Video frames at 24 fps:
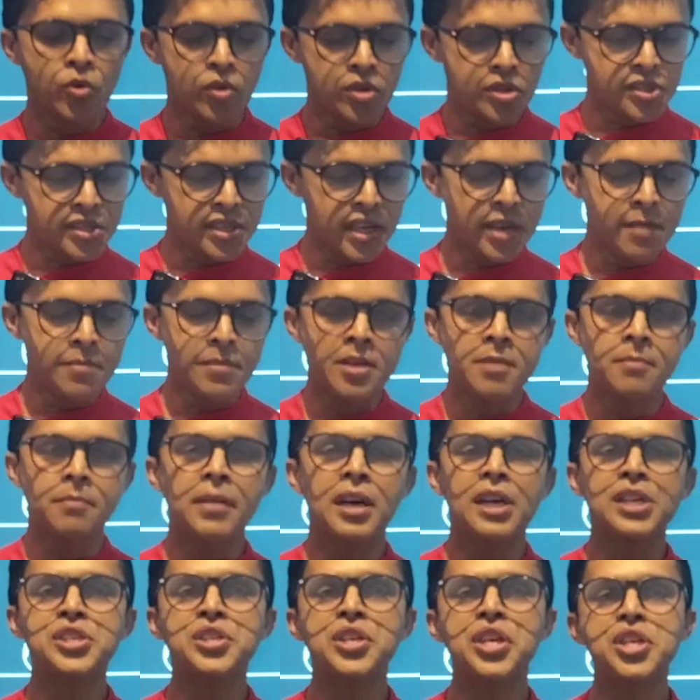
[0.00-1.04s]
you could send me a
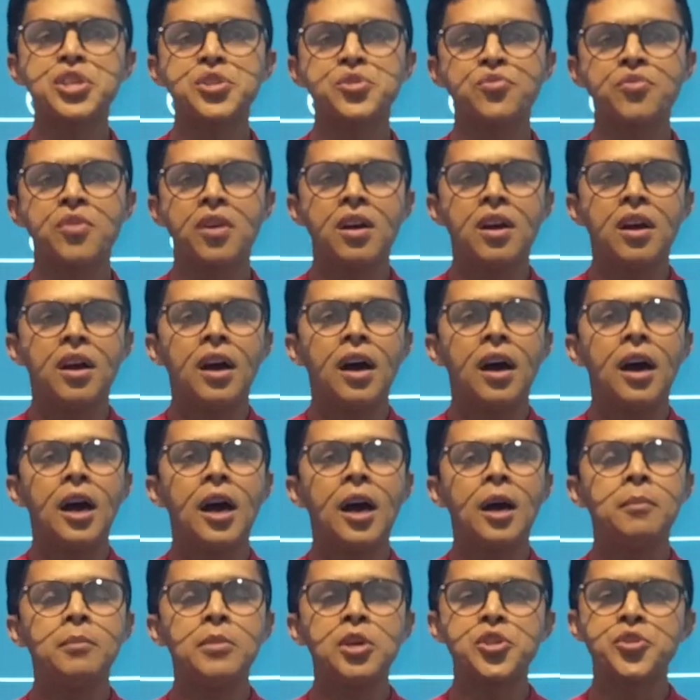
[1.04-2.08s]
message
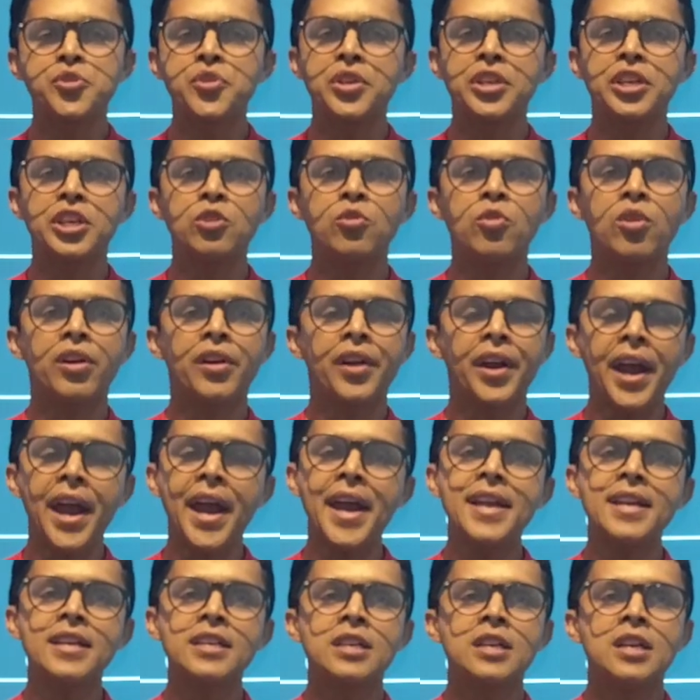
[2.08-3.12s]
mentioning your
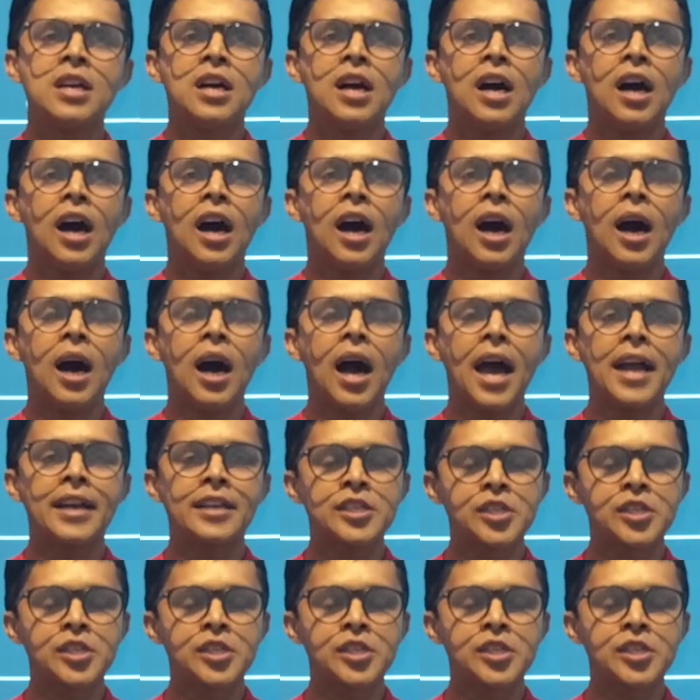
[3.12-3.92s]
grade and